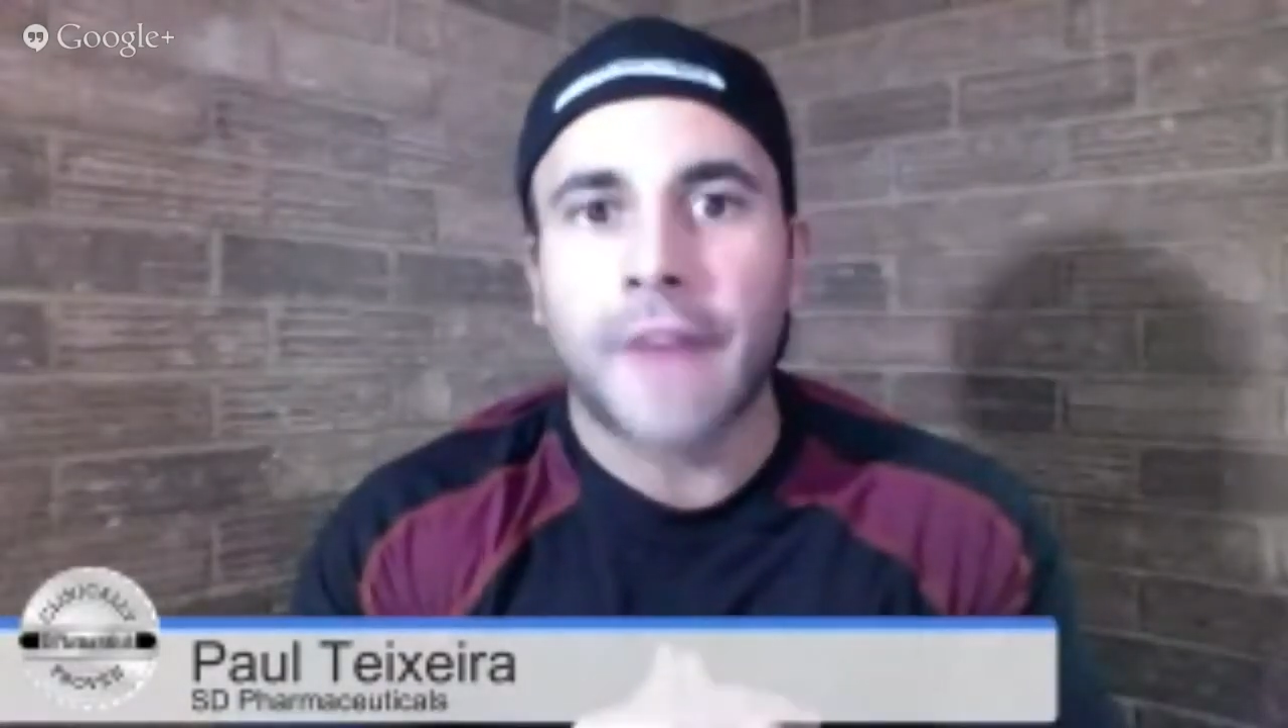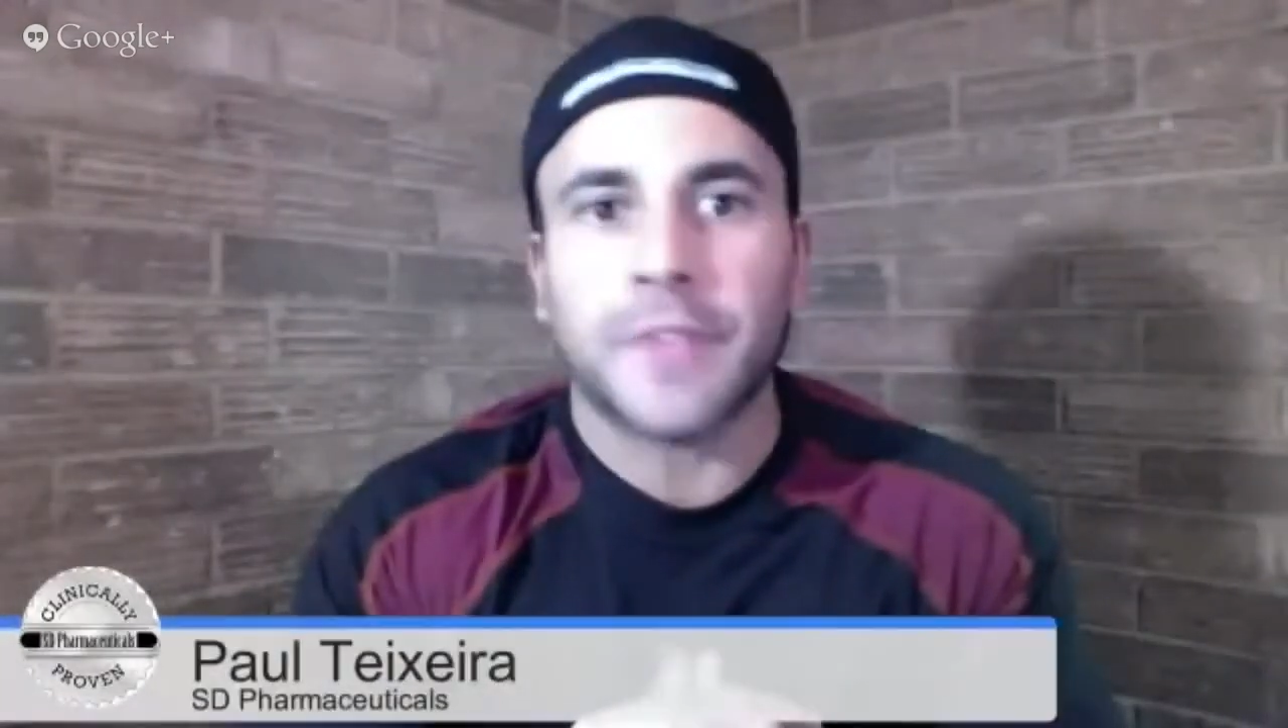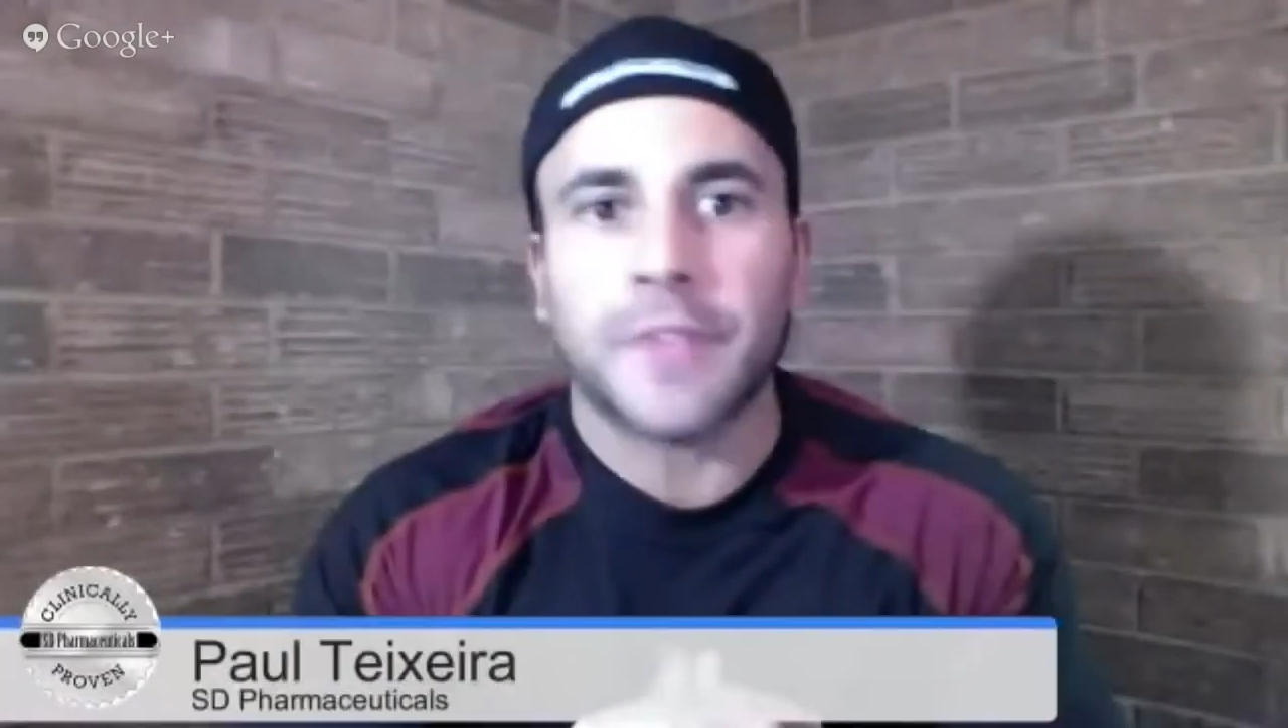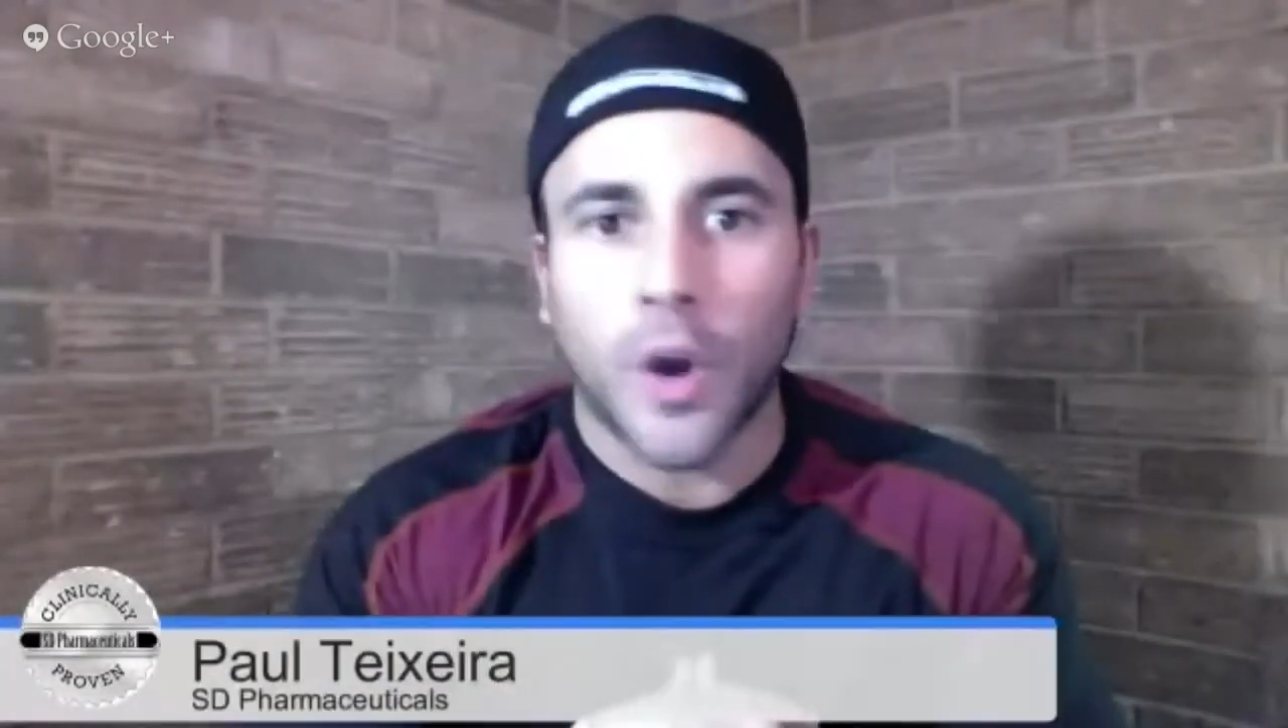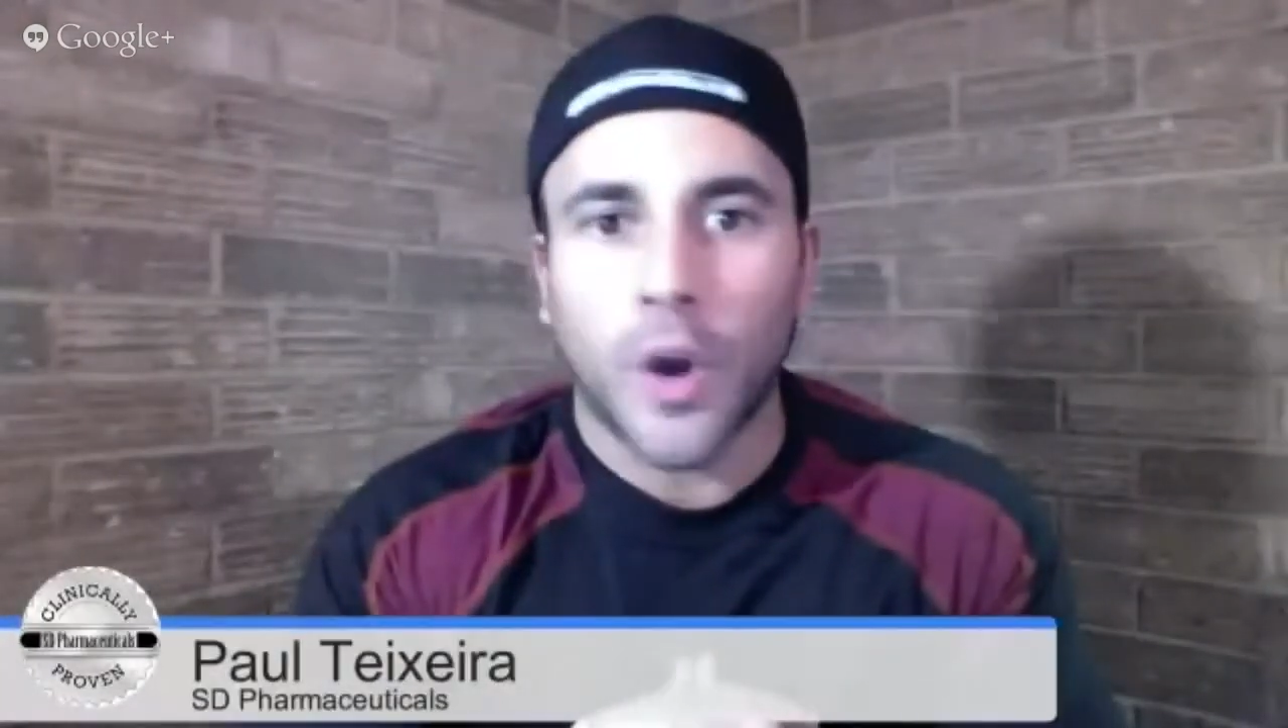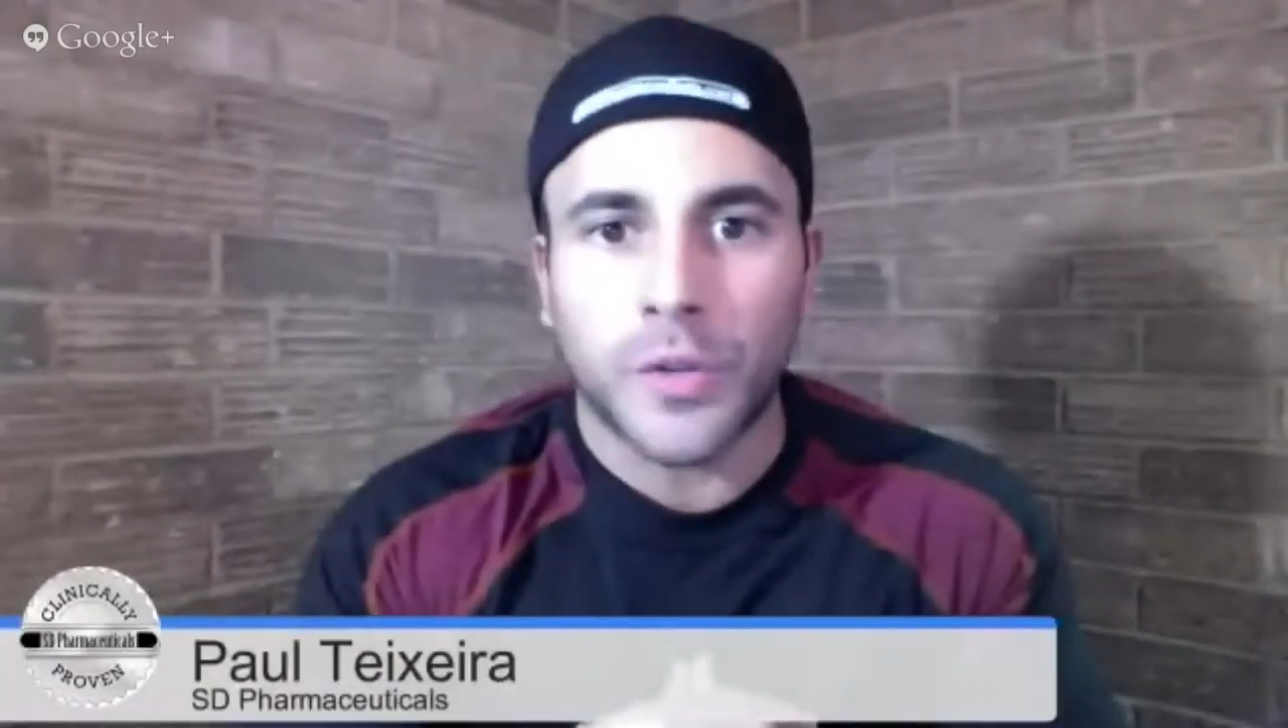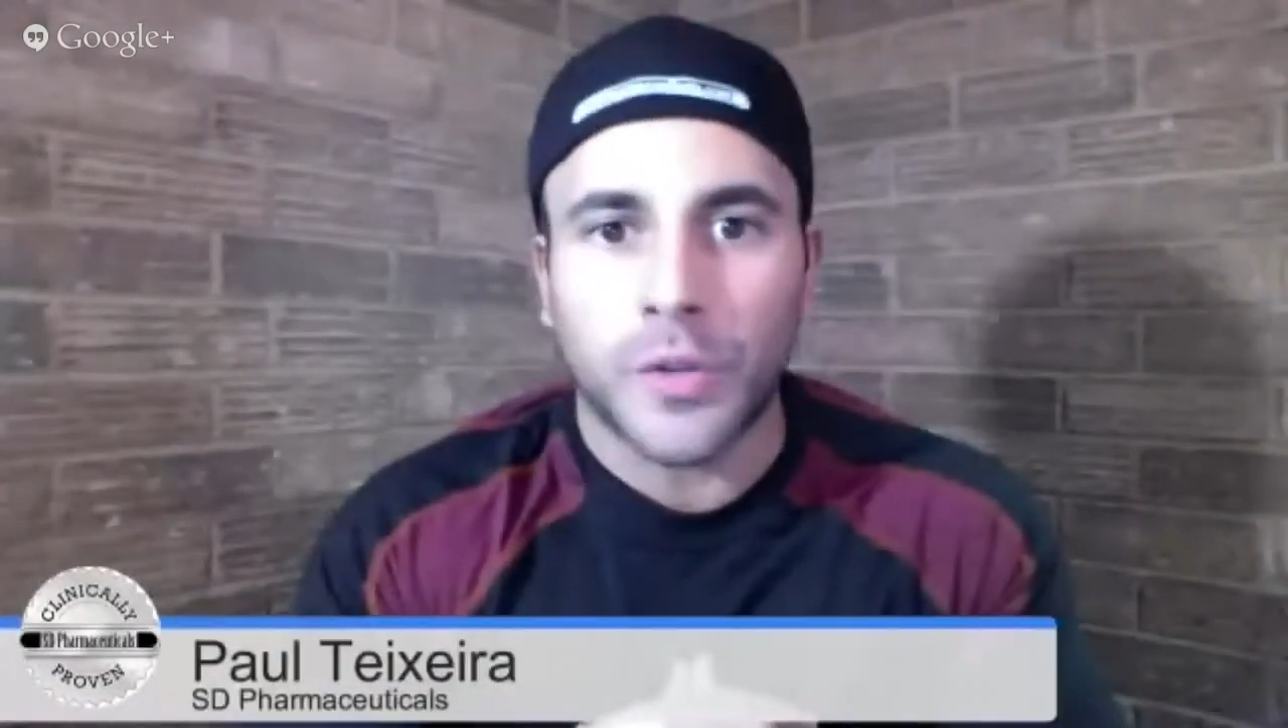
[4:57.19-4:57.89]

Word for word: go to